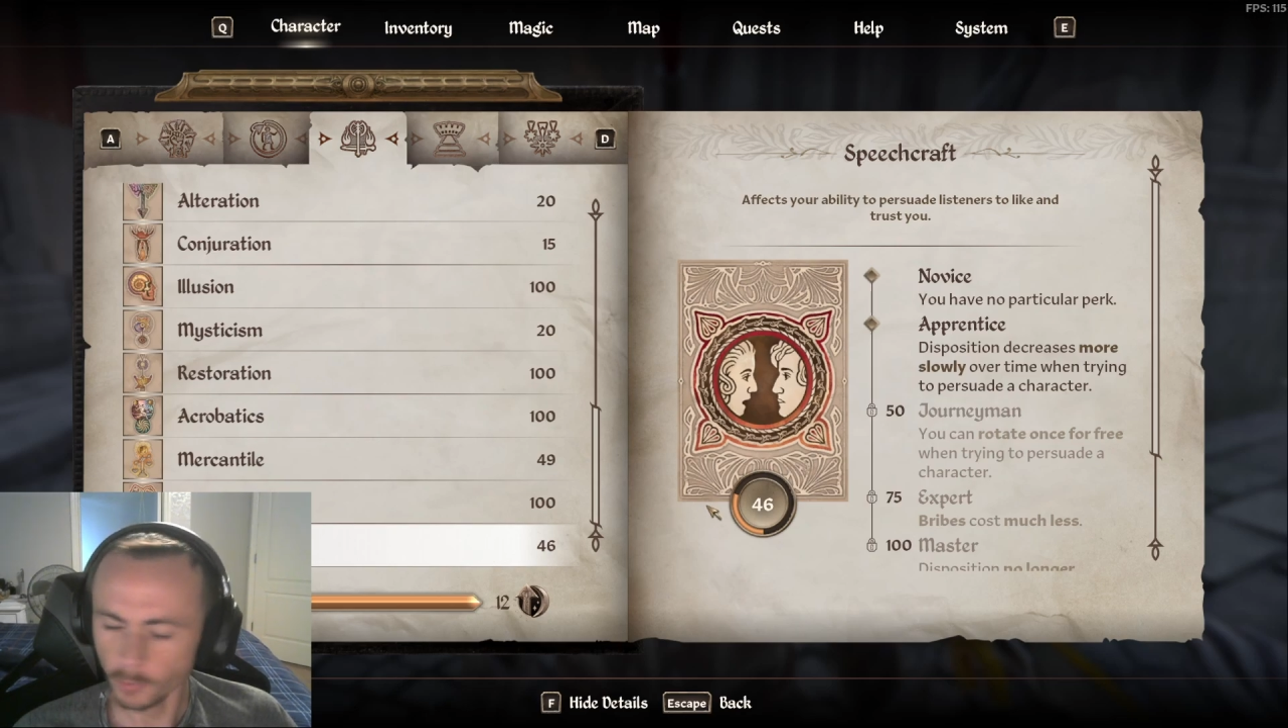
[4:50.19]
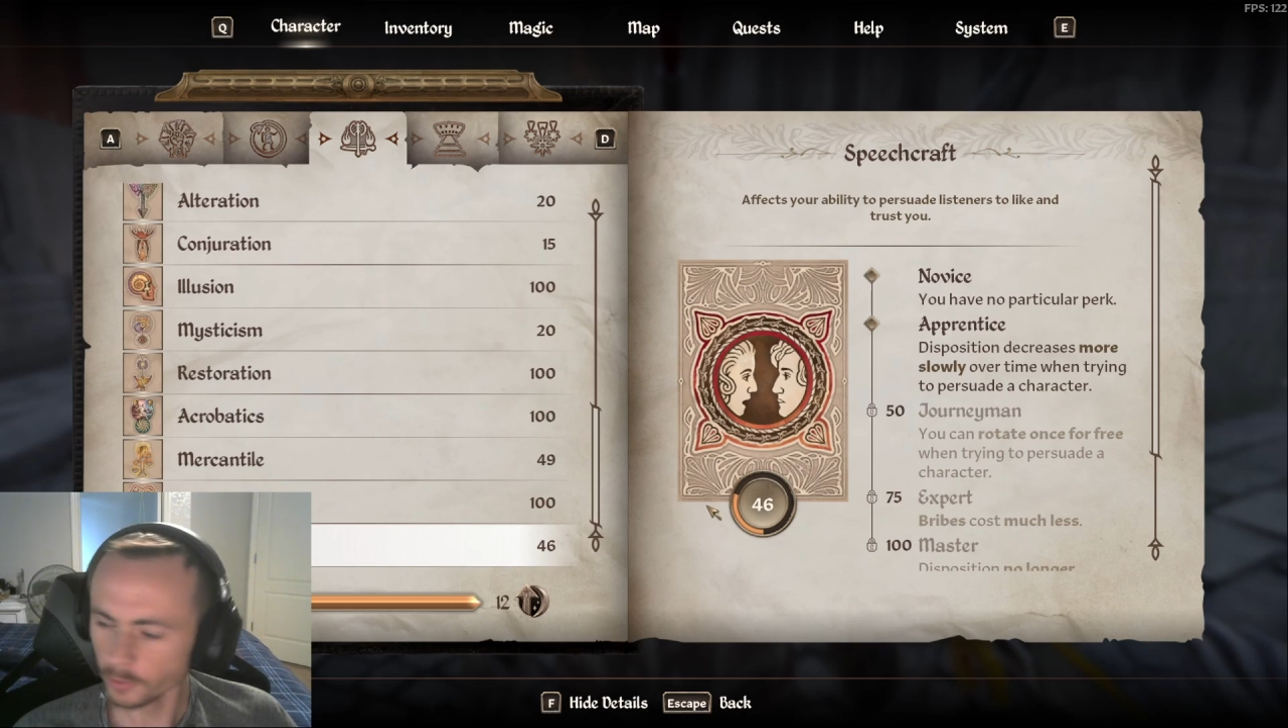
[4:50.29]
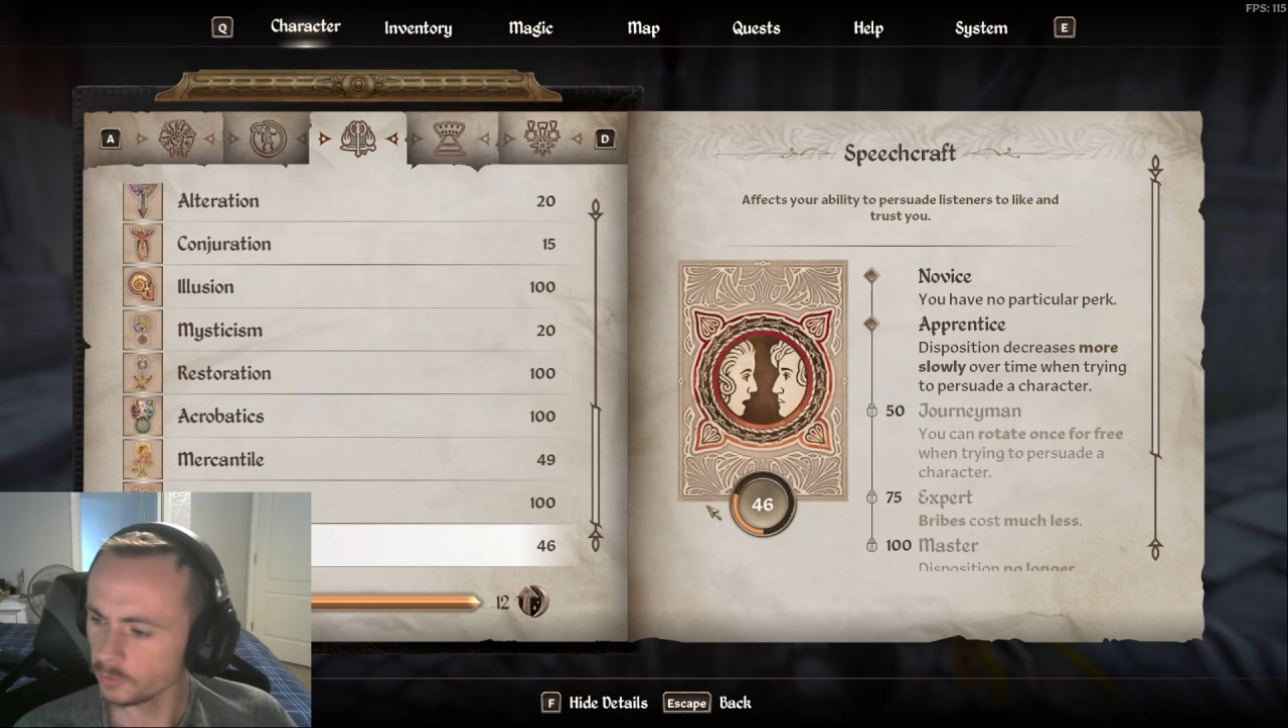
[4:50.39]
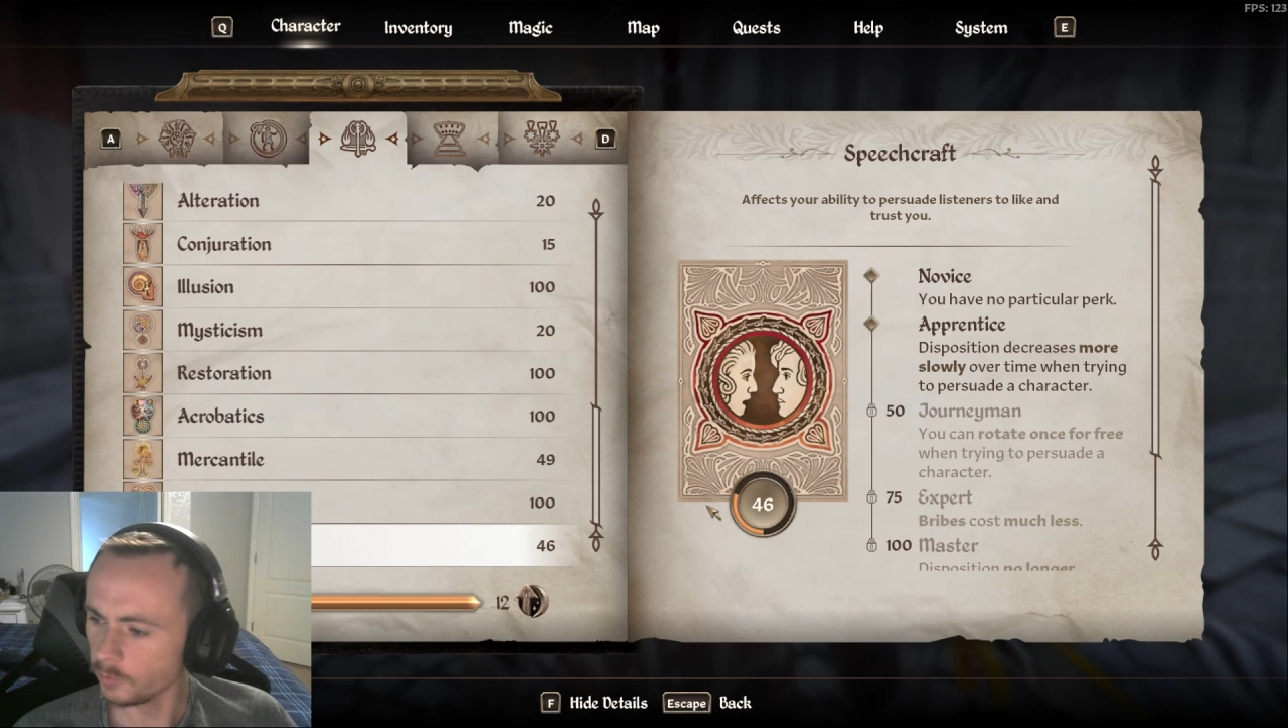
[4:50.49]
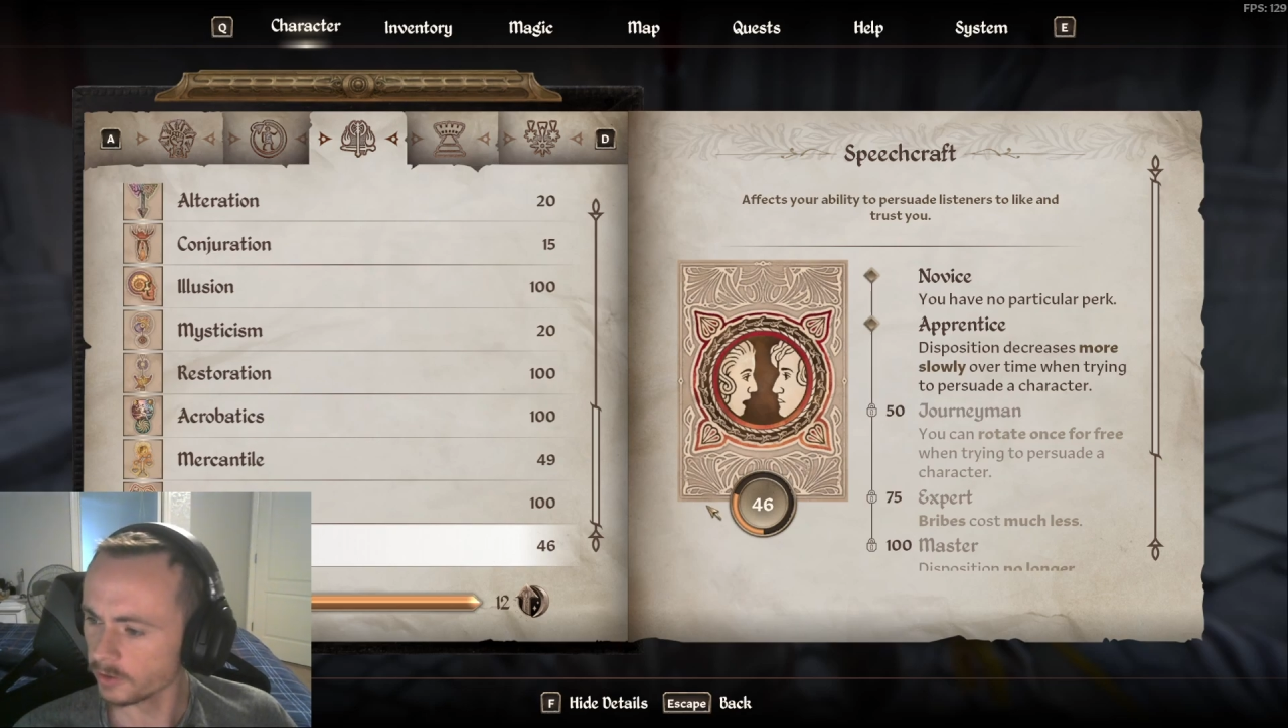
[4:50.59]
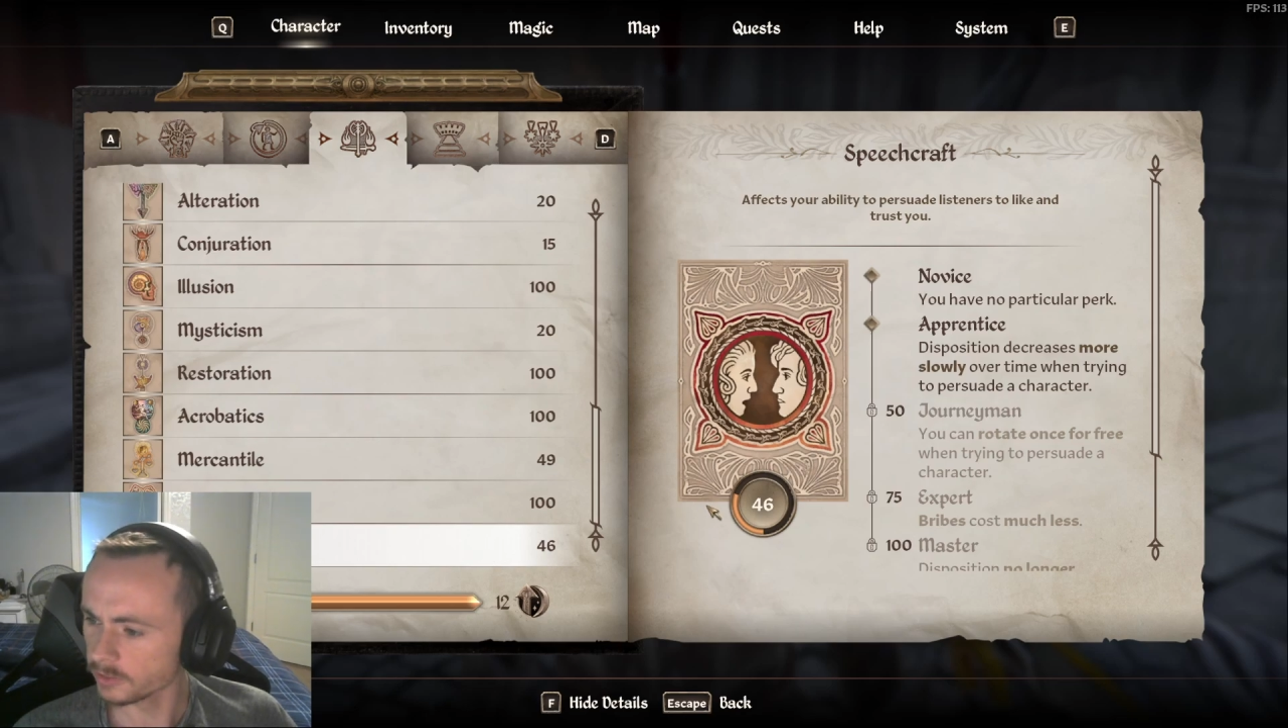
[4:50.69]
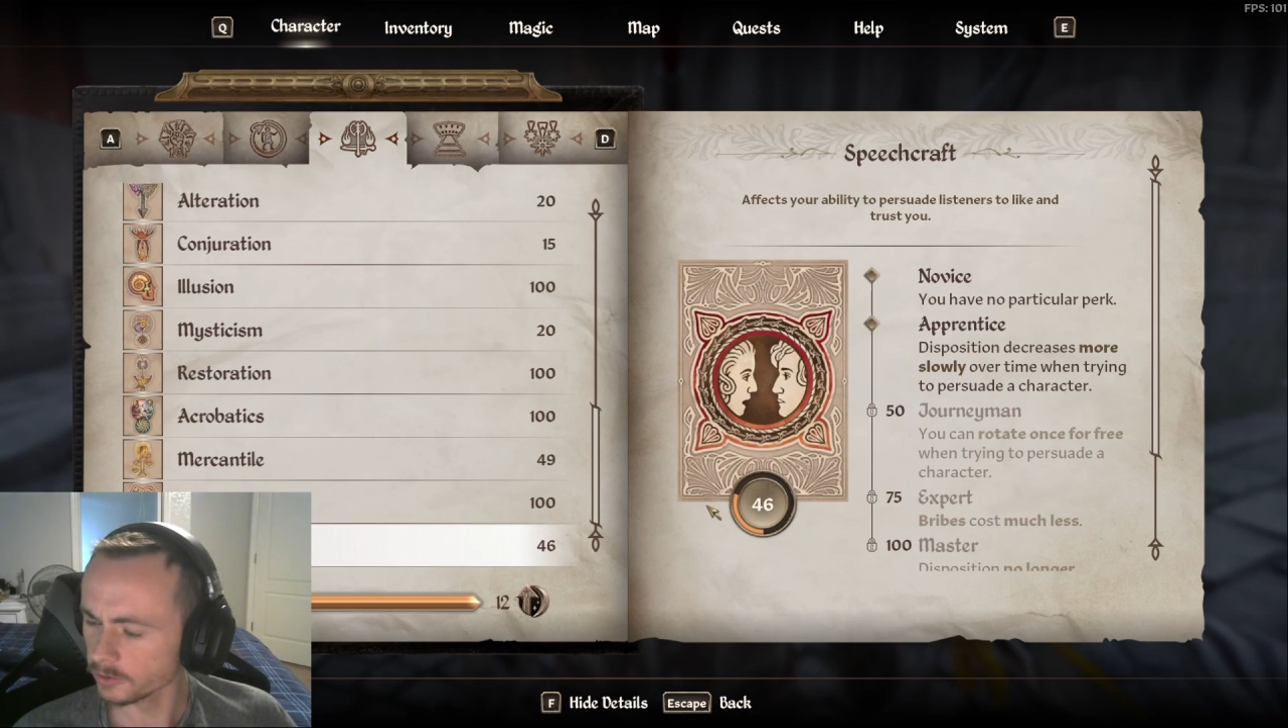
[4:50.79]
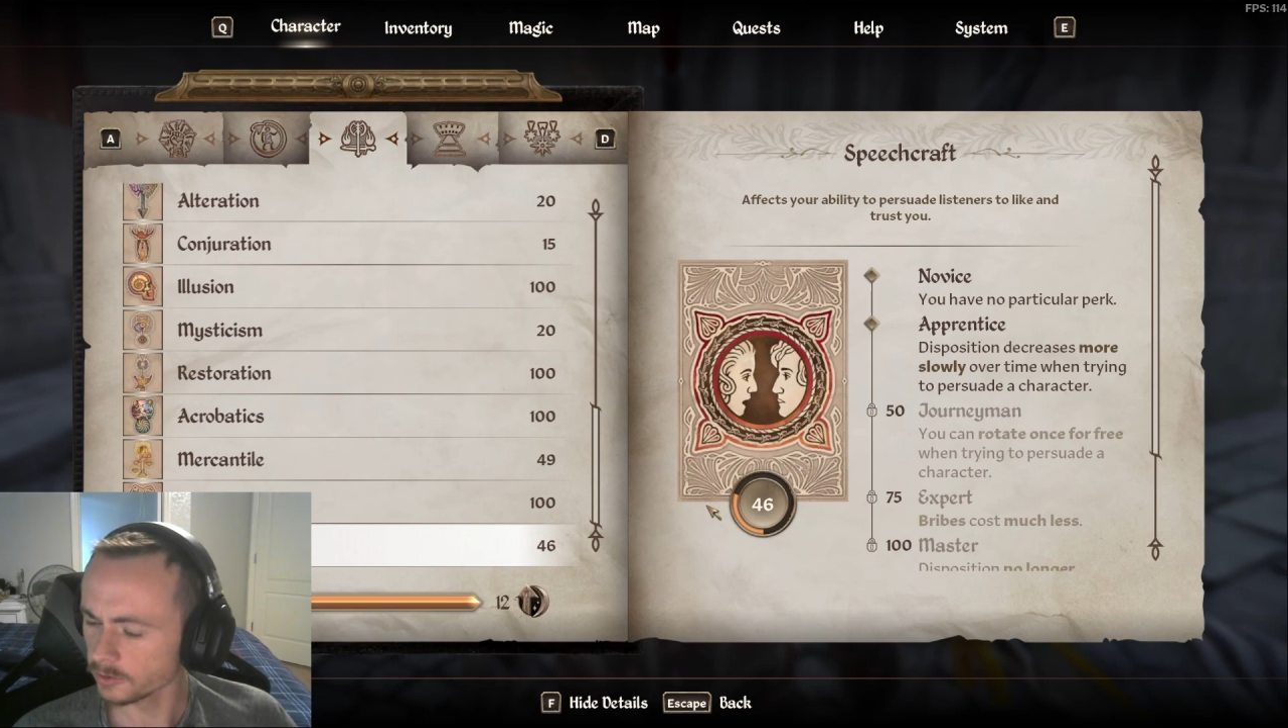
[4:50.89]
already 1/3